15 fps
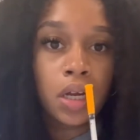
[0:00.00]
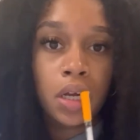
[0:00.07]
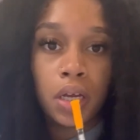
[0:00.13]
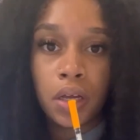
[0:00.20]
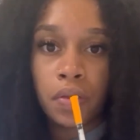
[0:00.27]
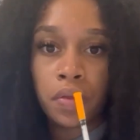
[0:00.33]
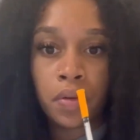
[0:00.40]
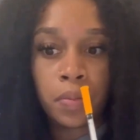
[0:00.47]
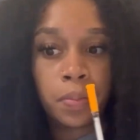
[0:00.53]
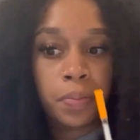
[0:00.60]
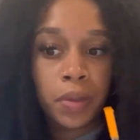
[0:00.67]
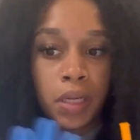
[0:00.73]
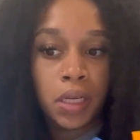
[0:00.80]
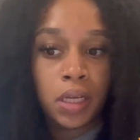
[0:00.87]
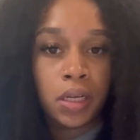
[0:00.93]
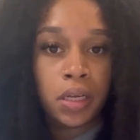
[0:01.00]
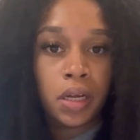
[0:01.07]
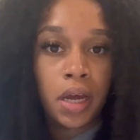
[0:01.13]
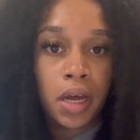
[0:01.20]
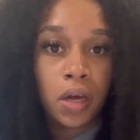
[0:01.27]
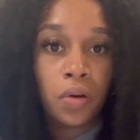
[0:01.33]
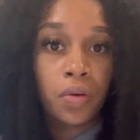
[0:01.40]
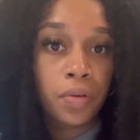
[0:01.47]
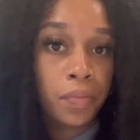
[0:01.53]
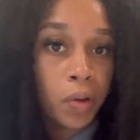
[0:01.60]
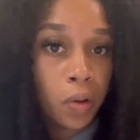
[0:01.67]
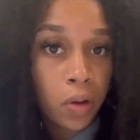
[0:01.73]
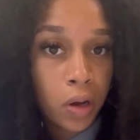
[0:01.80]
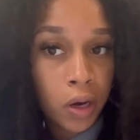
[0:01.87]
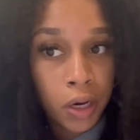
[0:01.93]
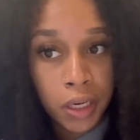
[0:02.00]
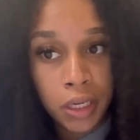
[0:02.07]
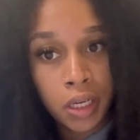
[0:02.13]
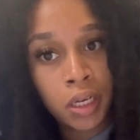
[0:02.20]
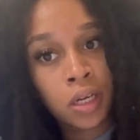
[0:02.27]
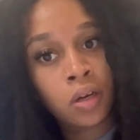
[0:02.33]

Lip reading: either be an old milk carton,